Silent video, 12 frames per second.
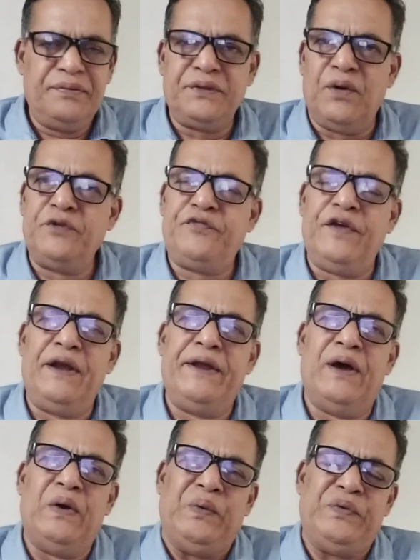Thornfield
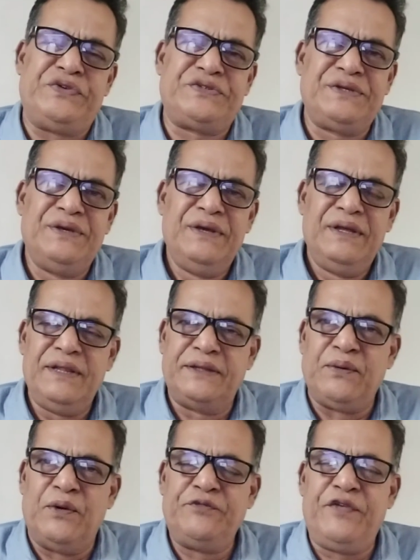House. The
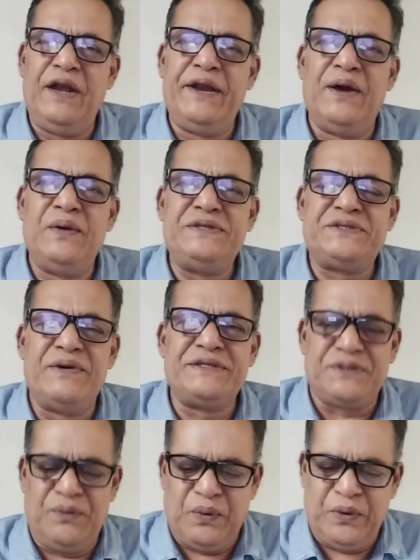Thornfield House
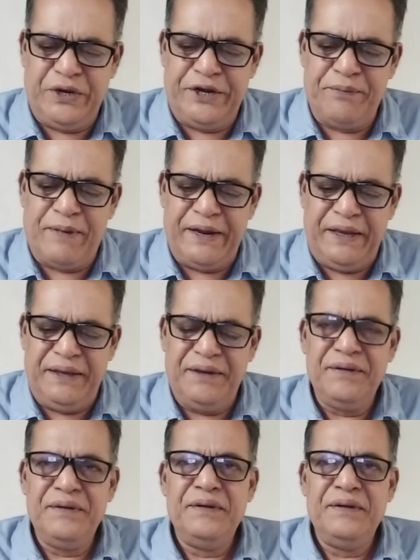was owned by